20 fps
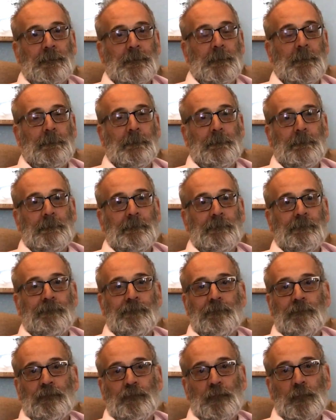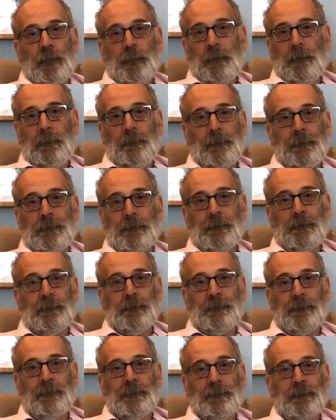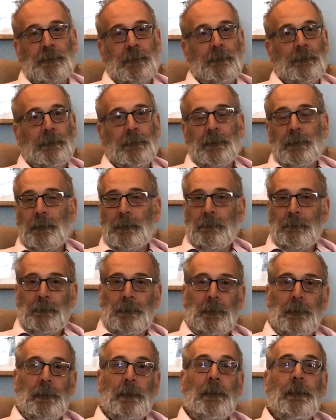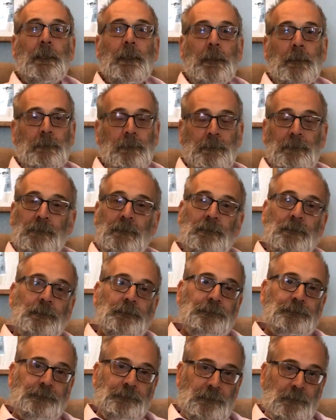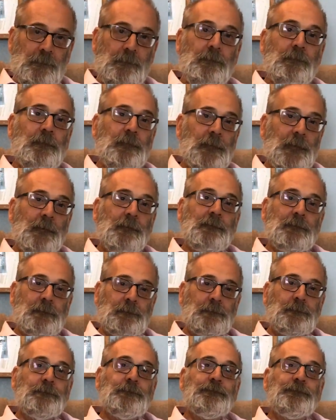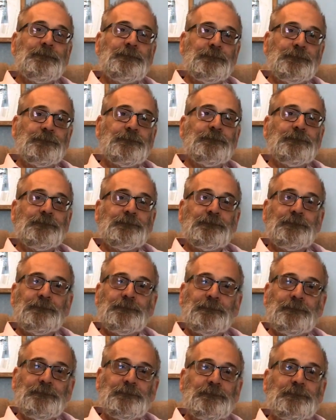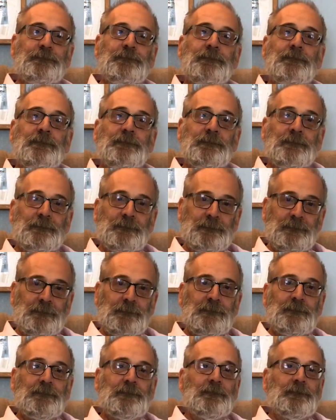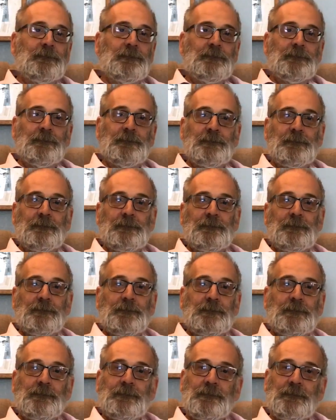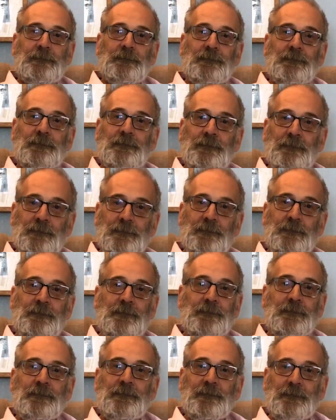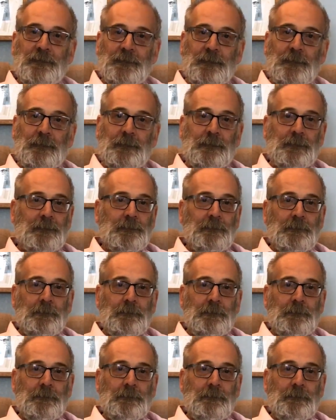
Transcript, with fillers: local groups within Australia, within the cities, within regional Australia, country towns, they come together, they show the film. It doesn't just have relevance here in